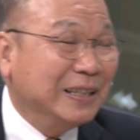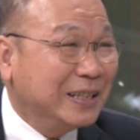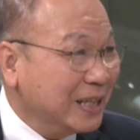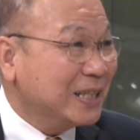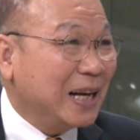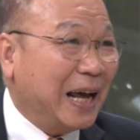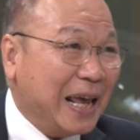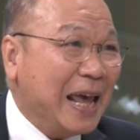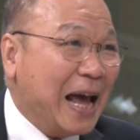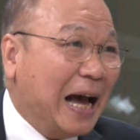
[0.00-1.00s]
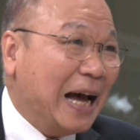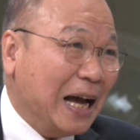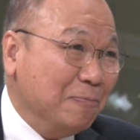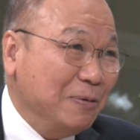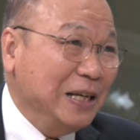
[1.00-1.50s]
Just like
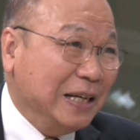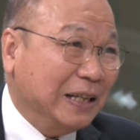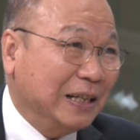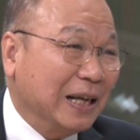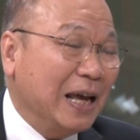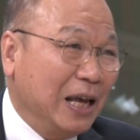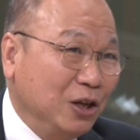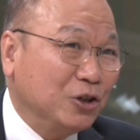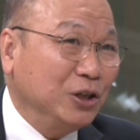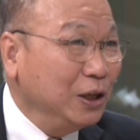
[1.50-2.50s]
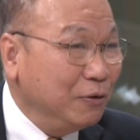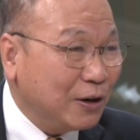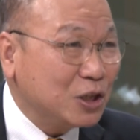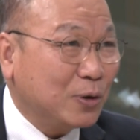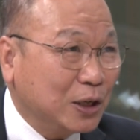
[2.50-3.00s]
AIIB, the Asian
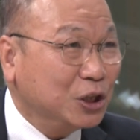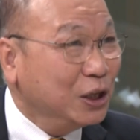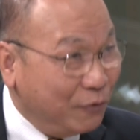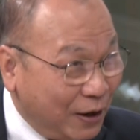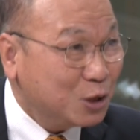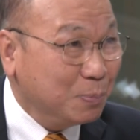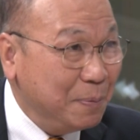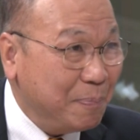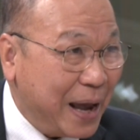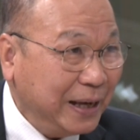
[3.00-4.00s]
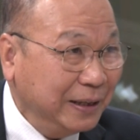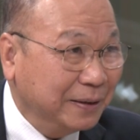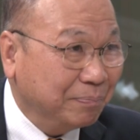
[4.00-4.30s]
Infrastructure Investment Bank